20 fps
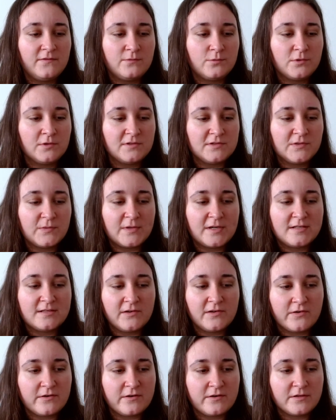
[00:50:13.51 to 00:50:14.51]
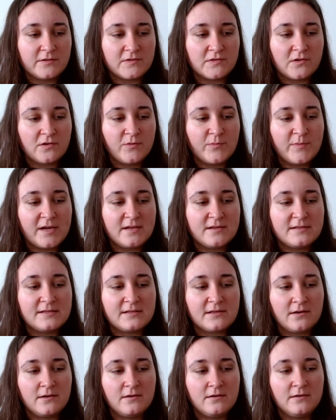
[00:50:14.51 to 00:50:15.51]
Wool and Twine's Corridor sock base,
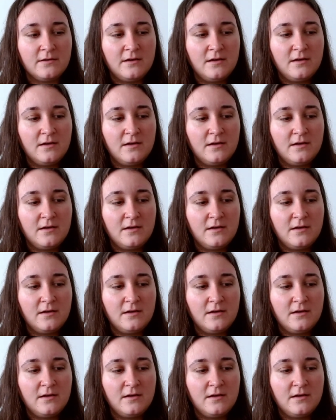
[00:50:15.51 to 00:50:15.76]
so